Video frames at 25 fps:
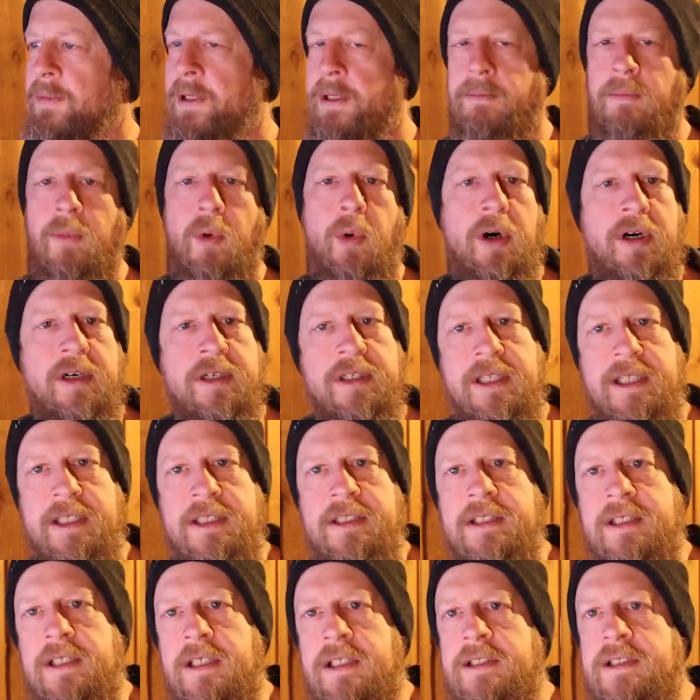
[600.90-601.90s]
bit more
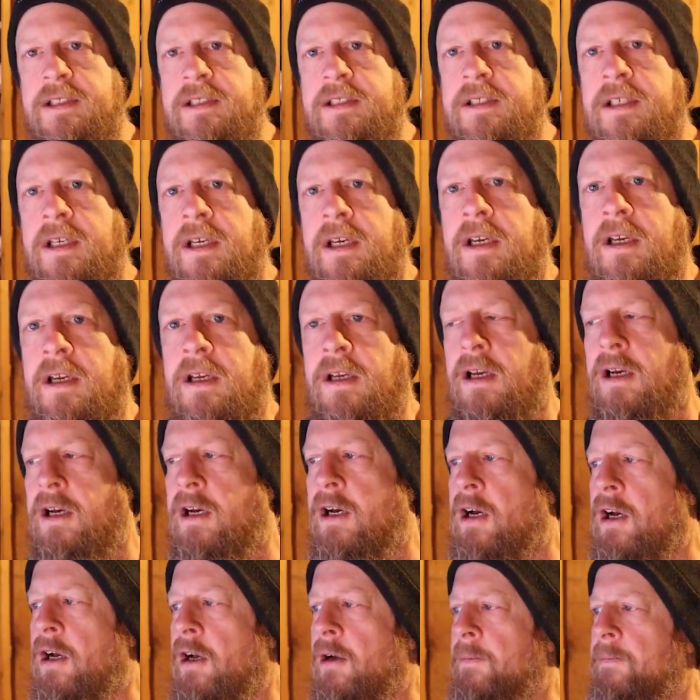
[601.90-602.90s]
distance.
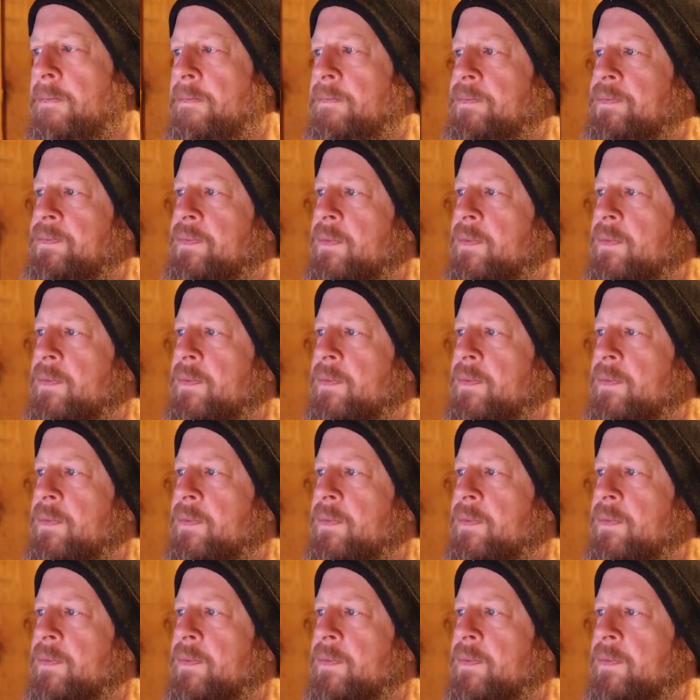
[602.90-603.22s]
And